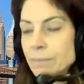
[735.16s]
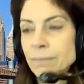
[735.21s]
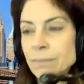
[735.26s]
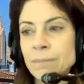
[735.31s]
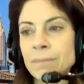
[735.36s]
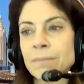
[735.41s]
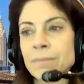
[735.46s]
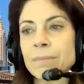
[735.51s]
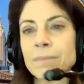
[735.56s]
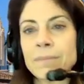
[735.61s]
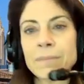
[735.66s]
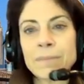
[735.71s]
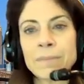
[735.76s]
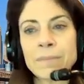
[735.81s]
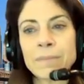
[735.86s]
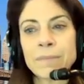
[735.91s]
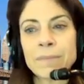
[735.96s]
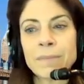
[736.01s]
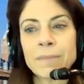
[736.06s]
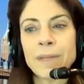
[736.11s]
So
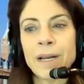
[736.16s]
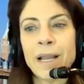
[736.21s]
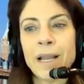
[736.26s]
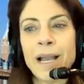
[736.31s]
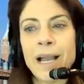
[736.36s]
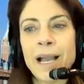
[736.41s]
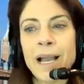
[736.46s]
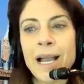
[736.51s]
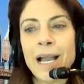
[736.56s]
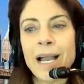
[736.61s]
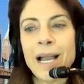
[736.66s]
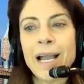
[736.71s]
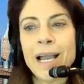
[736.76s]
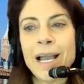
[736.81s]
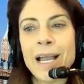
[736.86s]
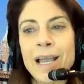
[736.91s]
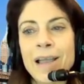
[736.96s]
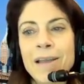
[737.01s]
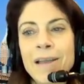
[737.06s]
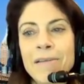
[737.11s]
learn
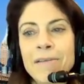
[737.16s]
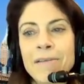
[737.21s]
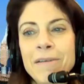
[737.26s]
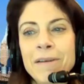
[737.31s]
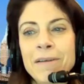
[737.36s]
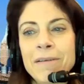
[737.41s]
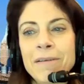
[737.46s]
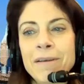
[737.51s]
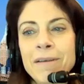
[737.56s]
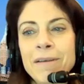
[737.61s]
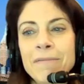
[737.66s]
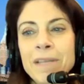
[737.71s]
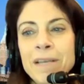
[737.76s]
to like them.